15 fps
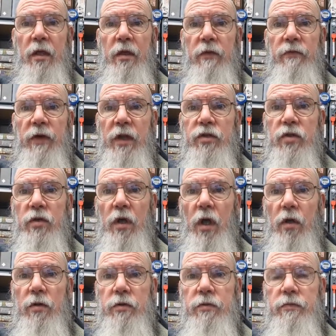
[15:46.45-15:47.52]
Far too
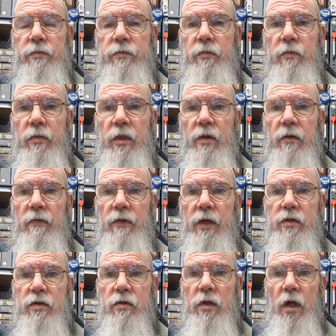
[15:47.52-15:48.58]
cold.
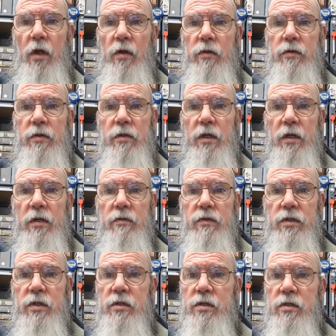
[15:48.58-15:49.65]
It was
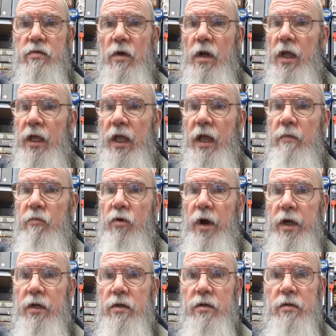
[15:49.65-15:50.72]
just as well I came
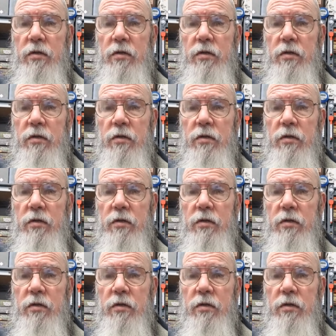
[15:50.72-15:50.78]
rugged.